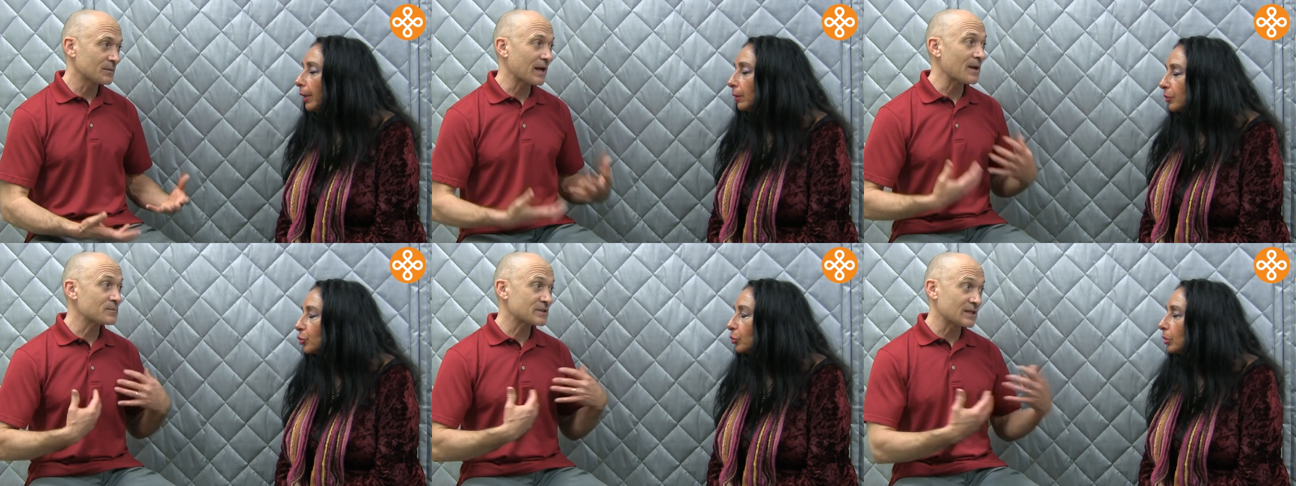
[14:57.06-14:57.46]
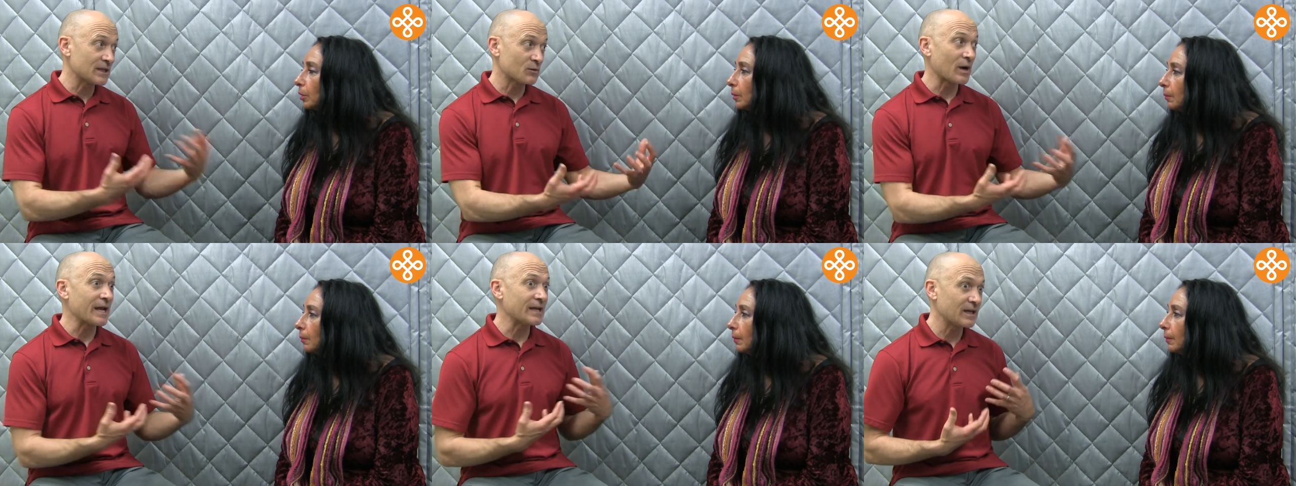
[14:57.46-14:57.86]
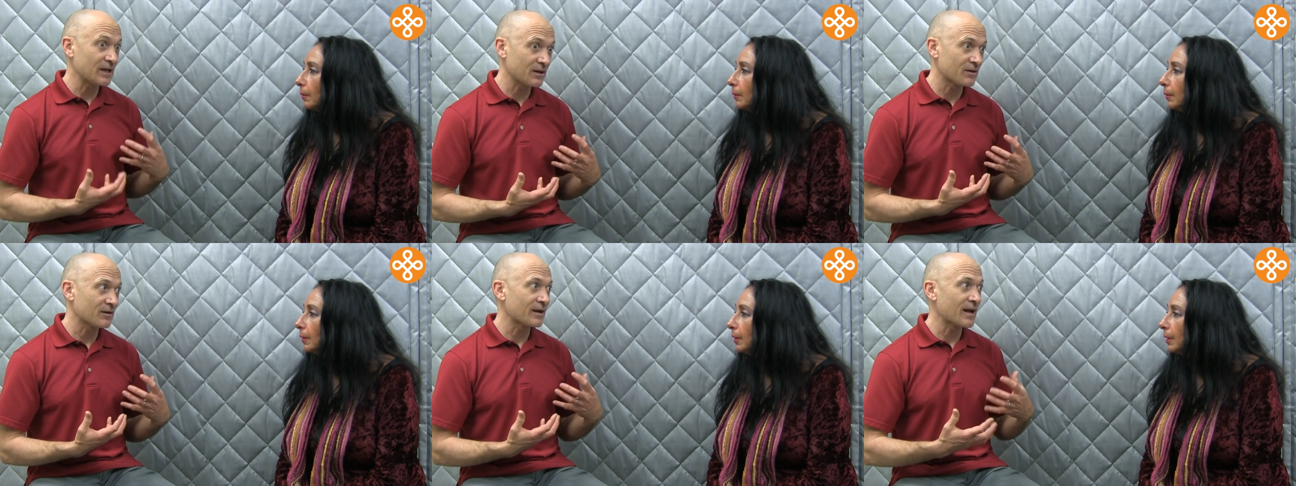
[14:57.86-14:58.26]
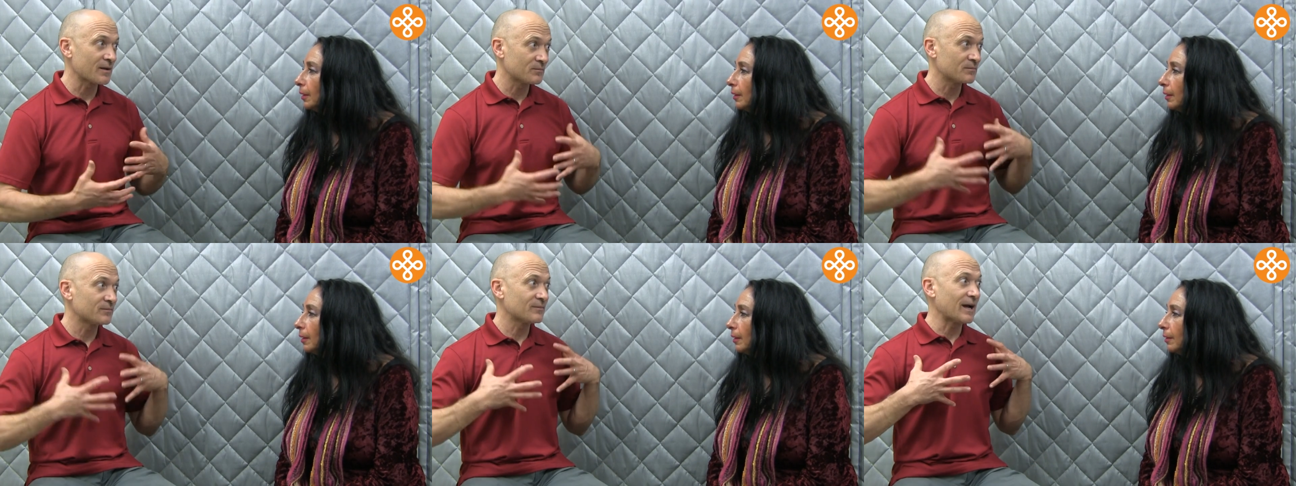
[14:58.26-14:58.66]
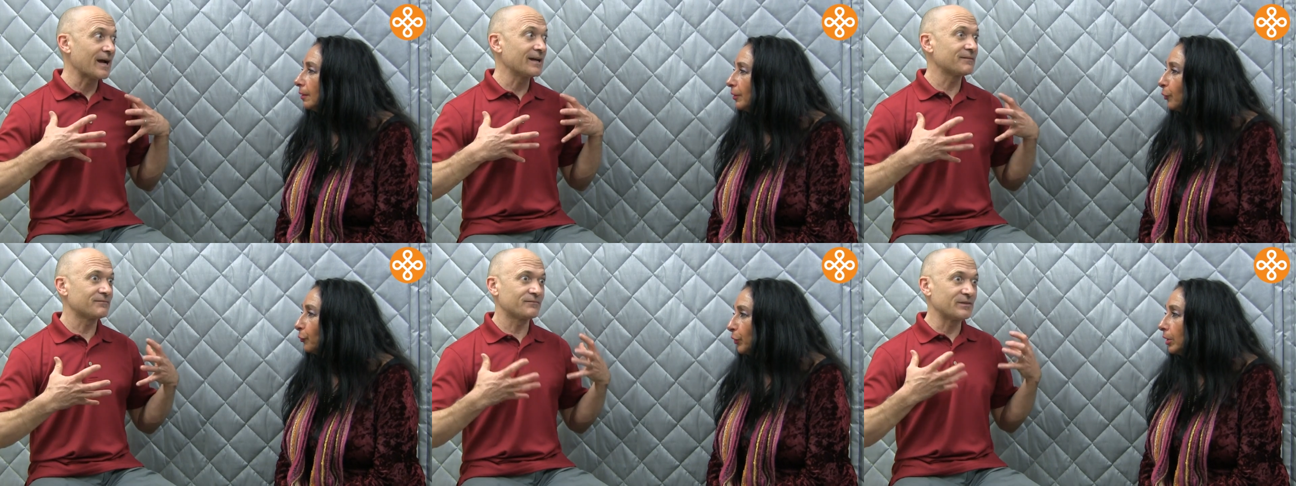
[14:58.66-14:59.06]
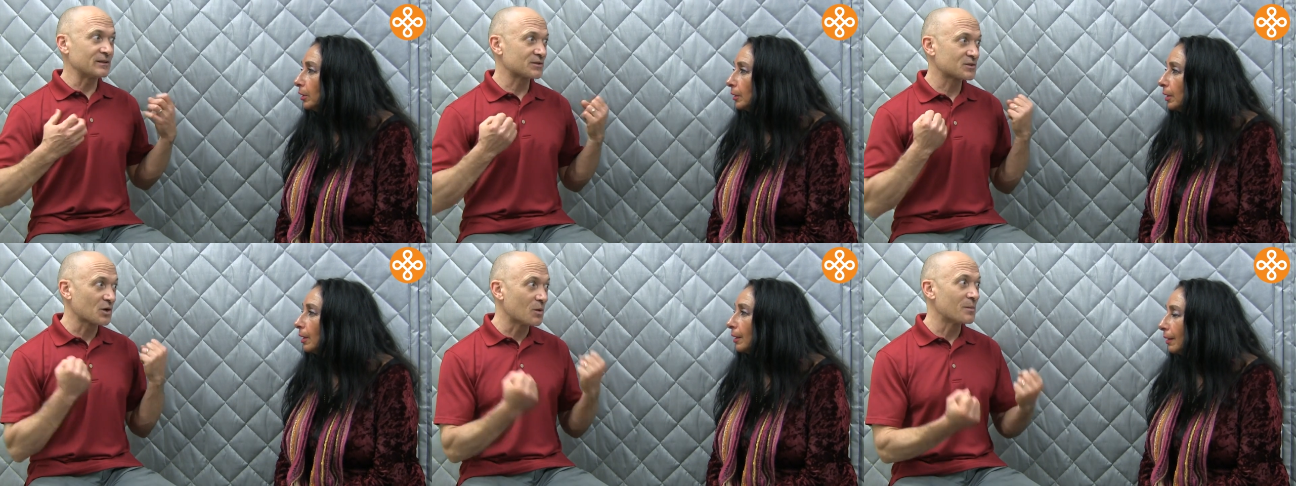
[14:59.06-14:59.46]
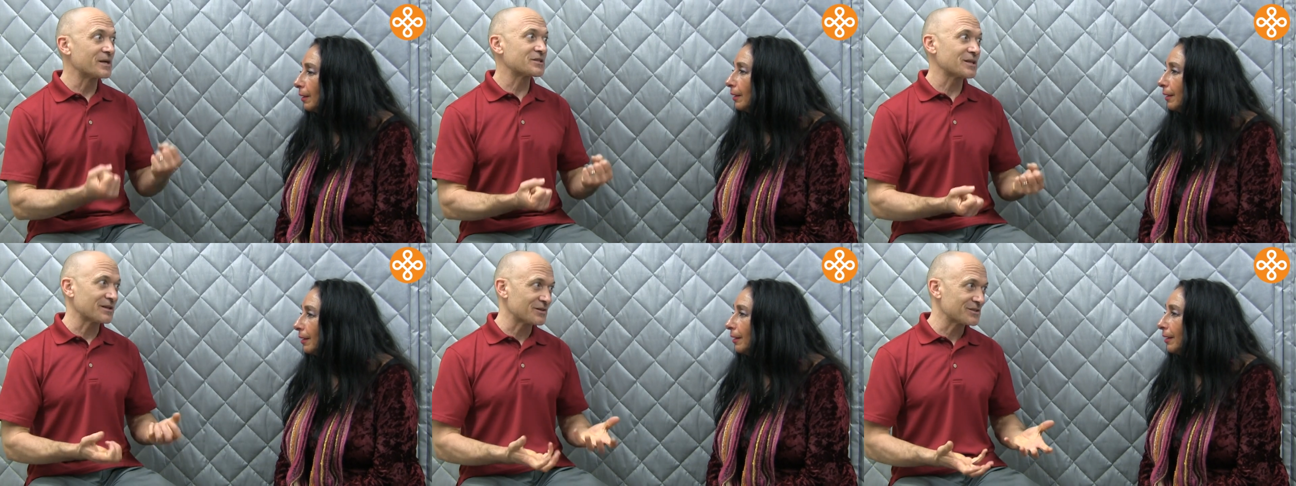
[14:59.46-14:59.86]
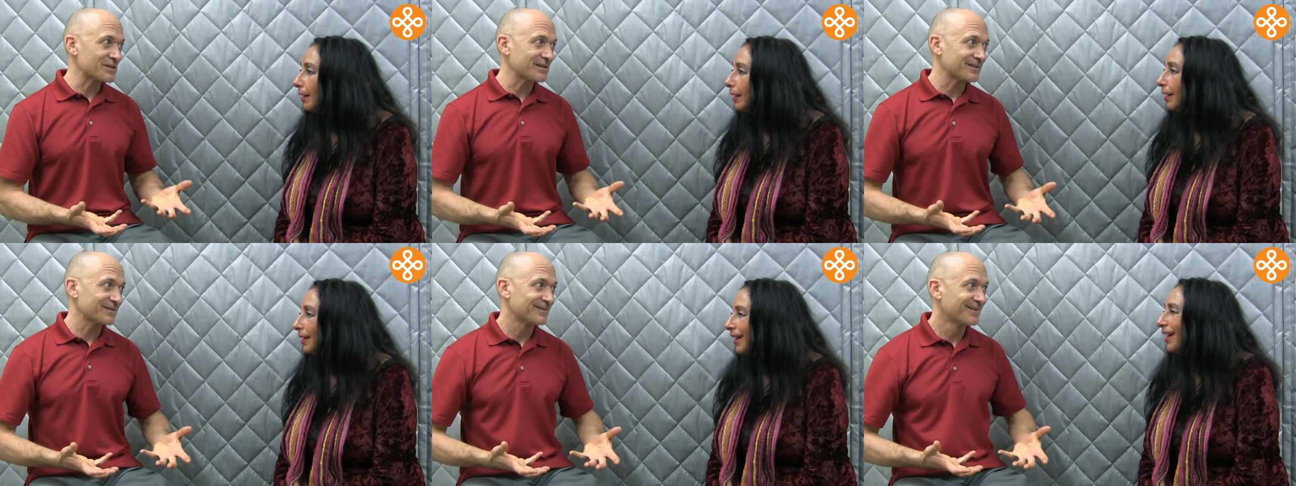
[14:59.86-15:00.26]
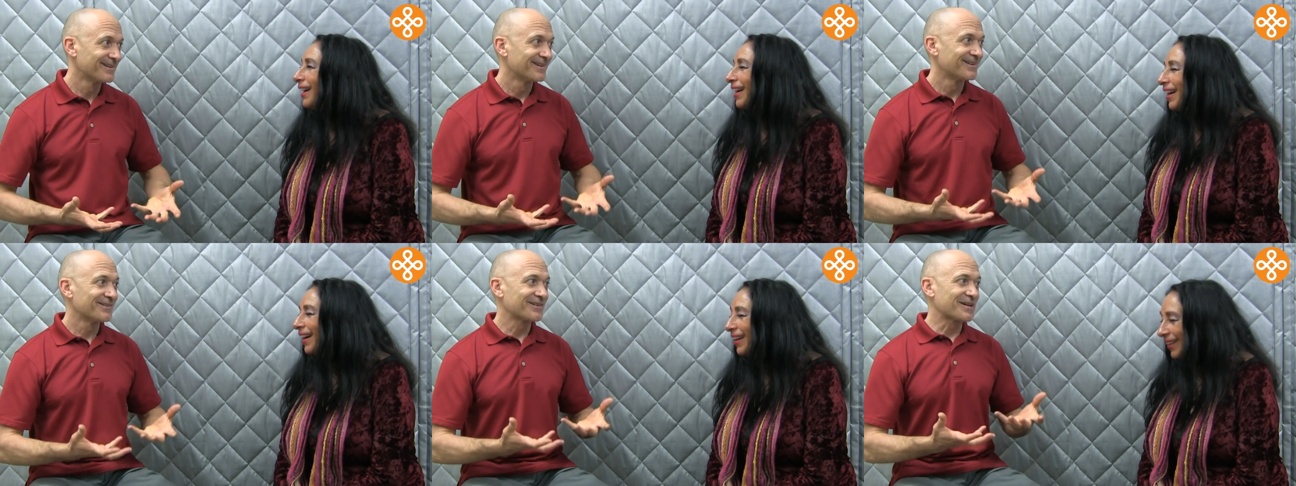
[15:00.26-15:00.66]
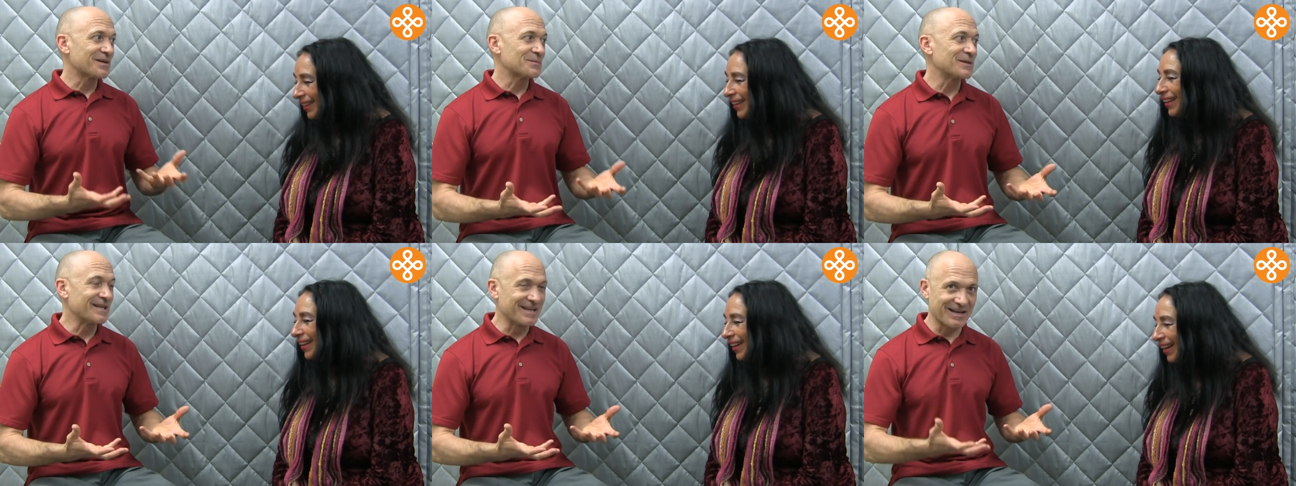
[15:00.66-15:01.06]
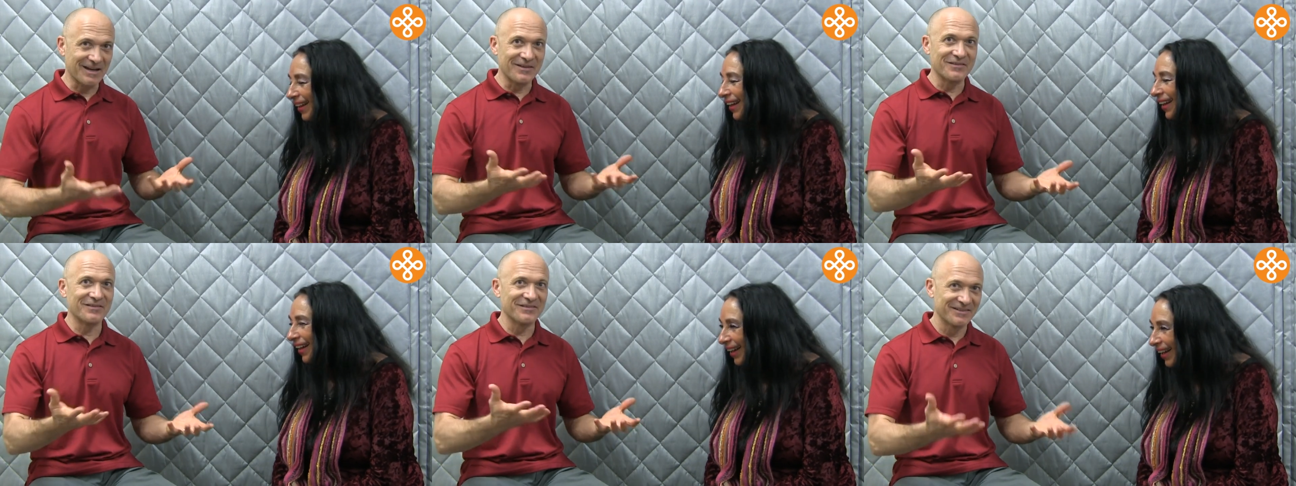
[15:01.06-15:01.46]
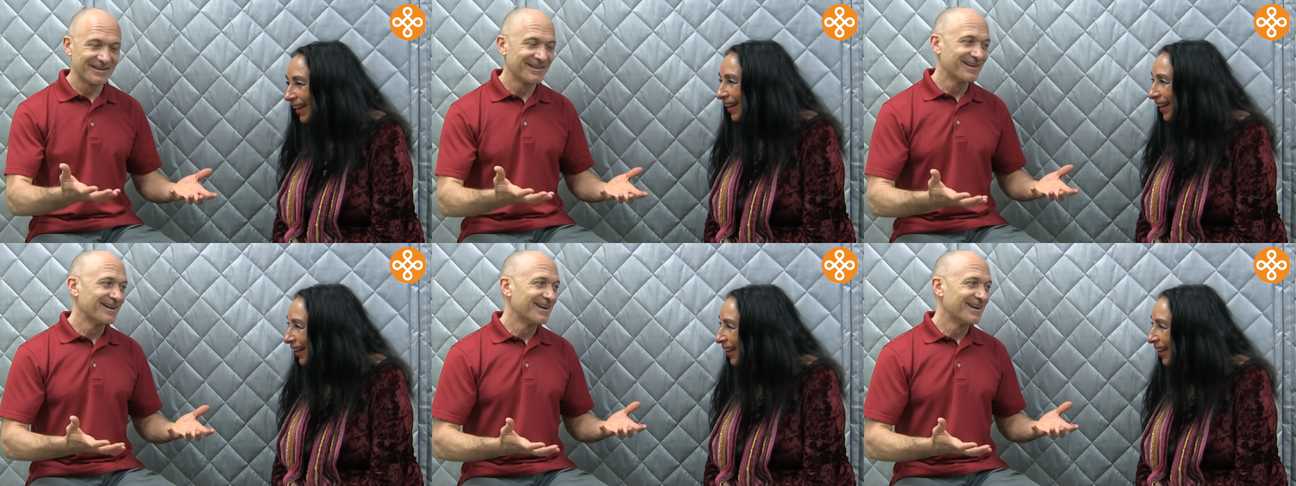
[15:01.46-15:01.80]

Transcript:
Speaker 1: Right, I mean, I'm sitting right here, and I feel so much energy coming up.